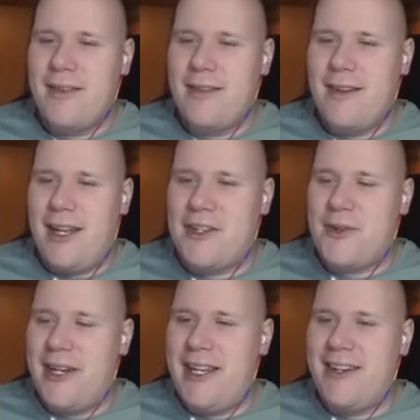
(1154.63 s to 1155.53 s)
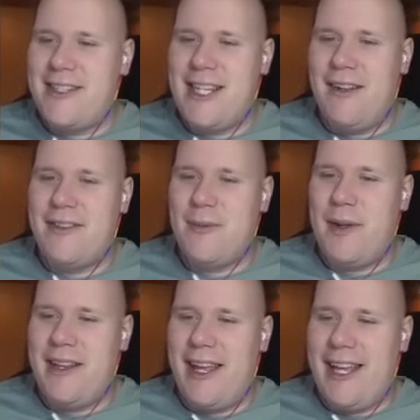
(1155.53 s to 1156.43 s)
And training yourself to
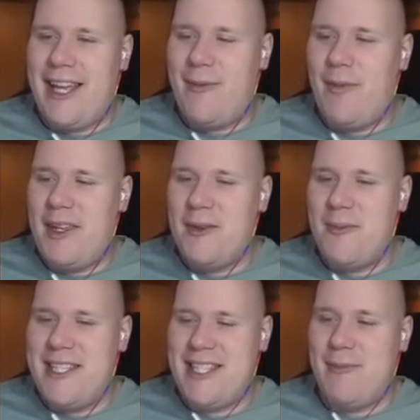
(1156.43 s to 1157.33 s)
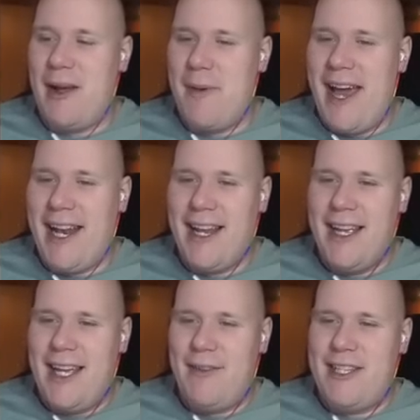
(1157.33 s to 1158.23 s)
be like him, you miss him, I bet.
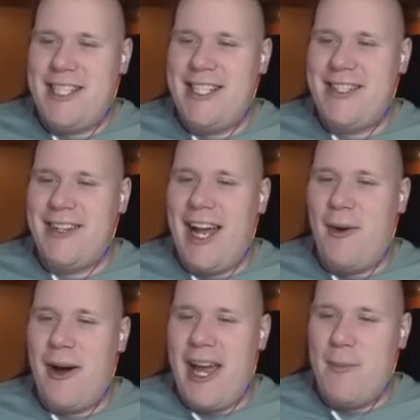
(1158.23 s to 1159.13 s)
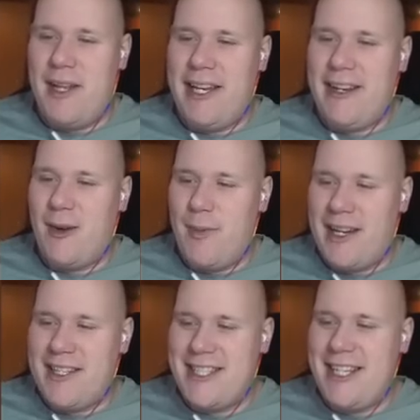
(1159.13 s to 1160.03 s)
If he sees you now, why, I bet he'd come
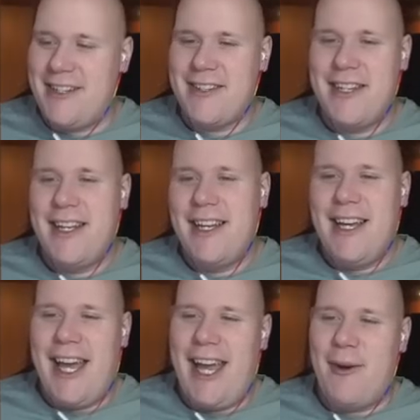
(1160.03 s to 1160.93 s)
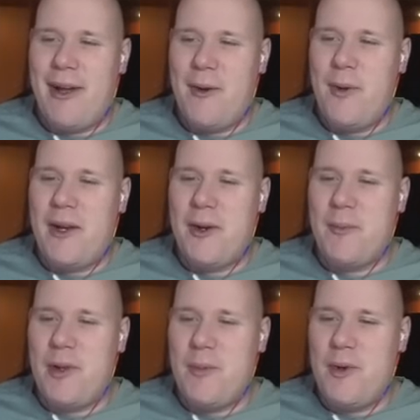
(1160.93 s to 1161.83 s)
back to see you. Hey, why don't we go to
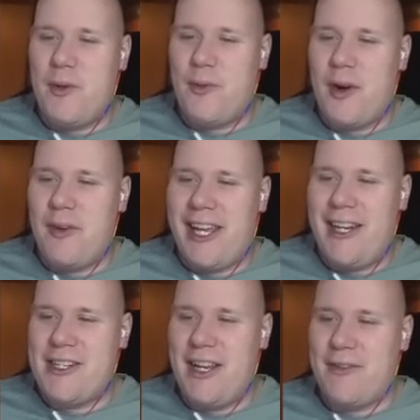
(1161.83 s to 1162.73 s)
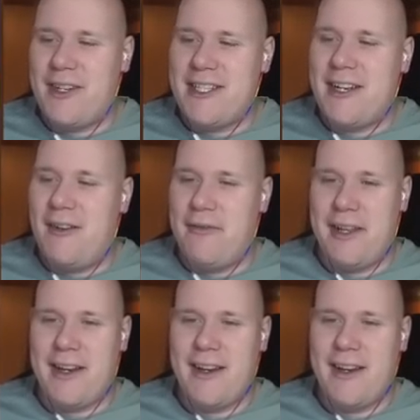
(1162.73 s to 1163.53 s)
Blue Moon for our vacation after this conflict?